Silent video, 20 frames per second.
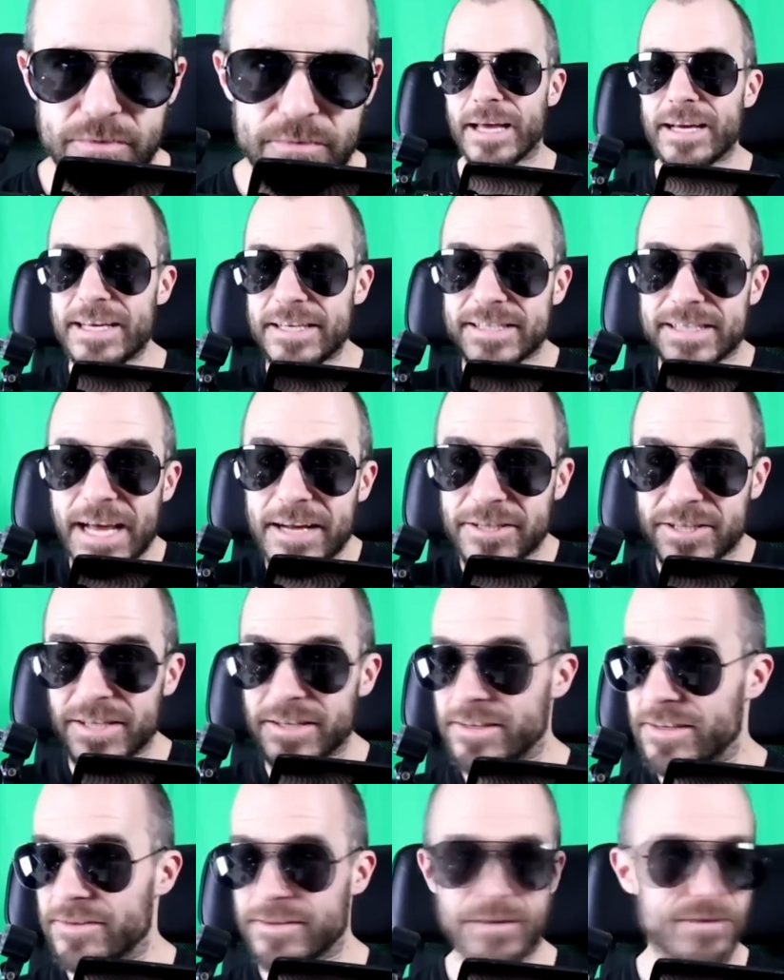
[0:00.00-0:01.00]
Like,
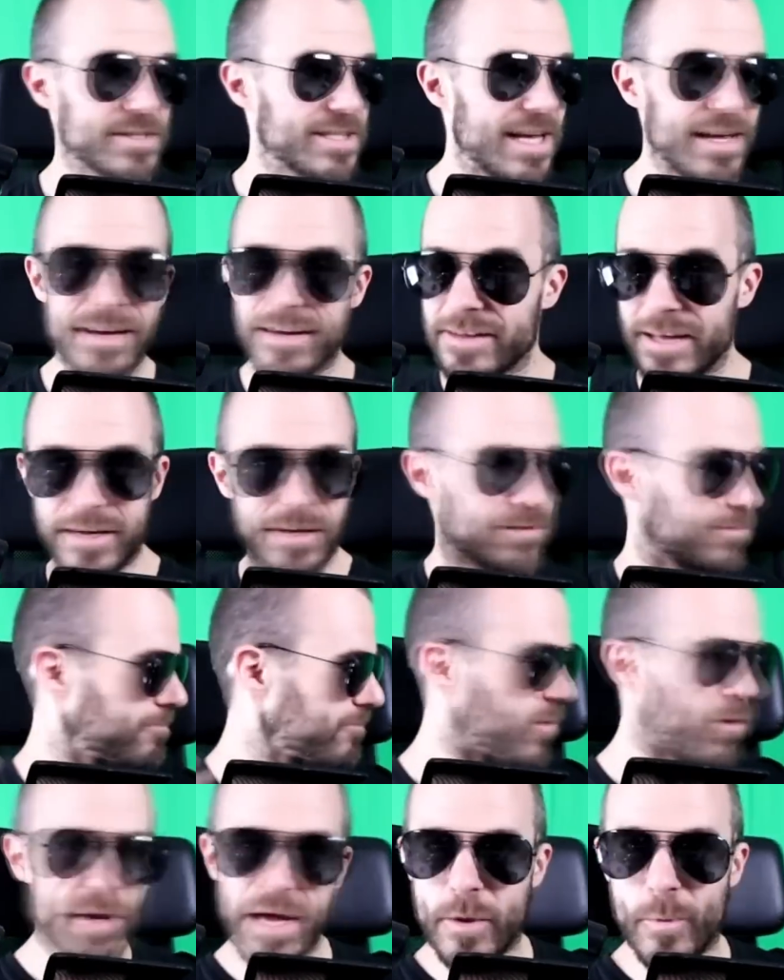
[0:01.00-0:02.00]
essentially, they're saying, like,
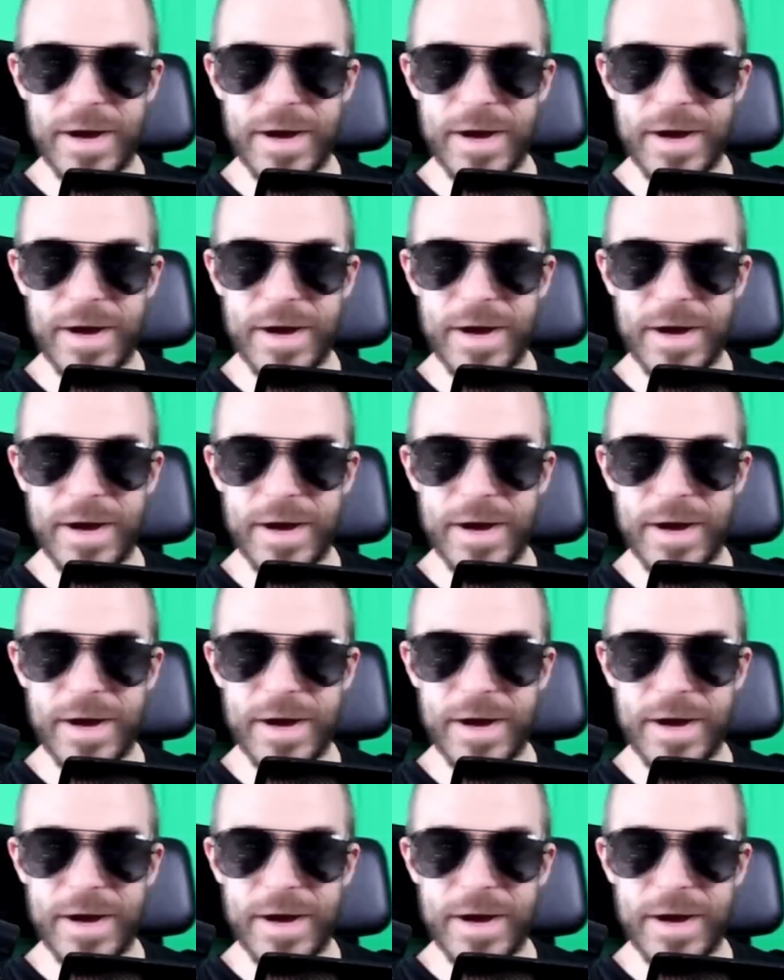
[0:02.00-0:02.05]
okay,